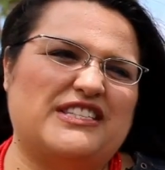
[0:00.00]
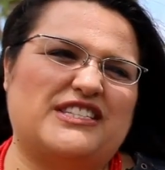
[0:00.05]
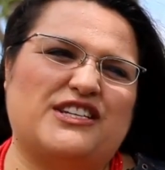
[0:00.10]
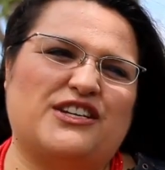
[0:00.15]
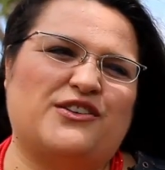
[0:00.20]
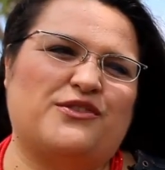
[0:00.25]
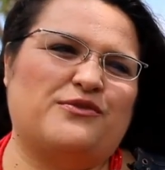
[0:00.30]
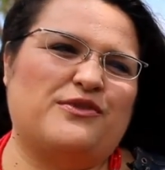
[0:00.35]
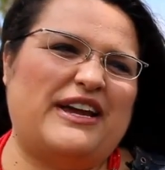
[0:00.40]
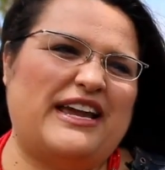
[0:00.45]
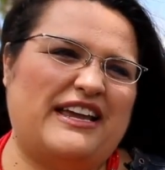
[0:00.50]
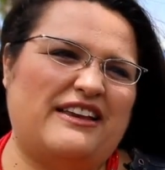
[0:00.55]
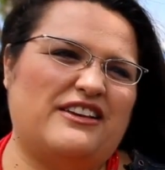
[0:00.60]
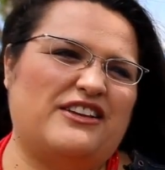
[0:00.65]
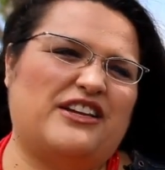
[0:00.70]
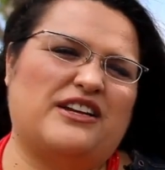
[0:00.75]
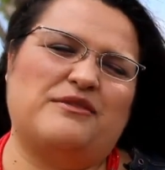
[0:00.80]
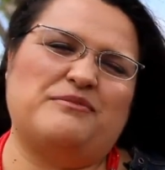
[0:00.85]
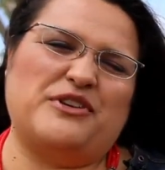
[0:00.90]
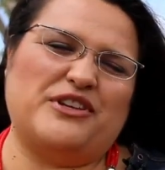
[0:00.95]
It's a great
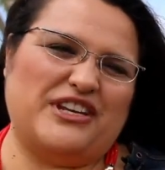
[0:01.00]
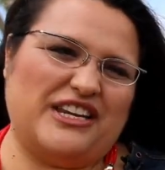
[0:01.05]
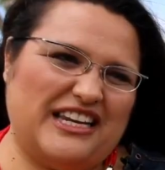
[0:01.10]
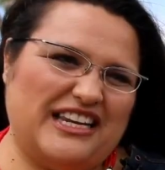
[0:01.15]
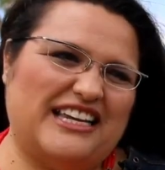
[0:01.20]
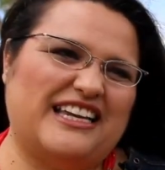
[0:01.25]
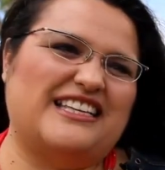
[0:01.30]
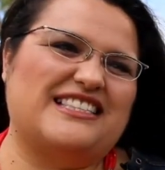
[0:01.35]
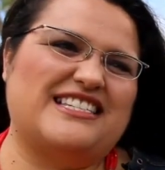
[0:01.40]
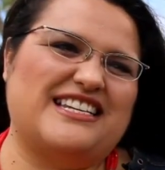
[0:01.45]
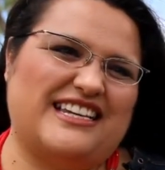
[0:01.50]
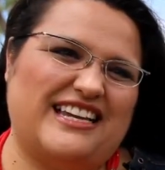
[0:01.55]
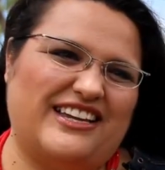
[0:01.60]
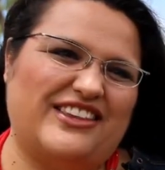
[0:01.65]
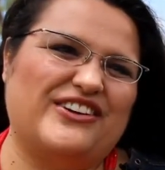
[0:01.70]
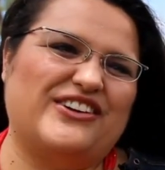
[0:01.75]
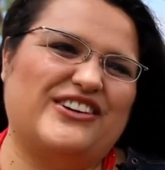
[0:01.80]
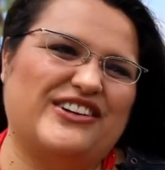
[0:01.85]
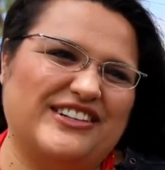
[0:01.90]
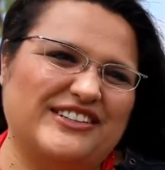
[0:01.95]
community get
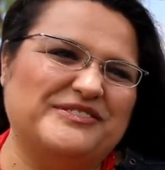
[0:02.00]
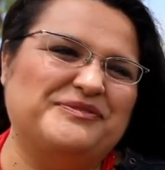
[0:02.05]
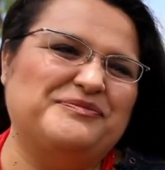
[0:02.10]
together.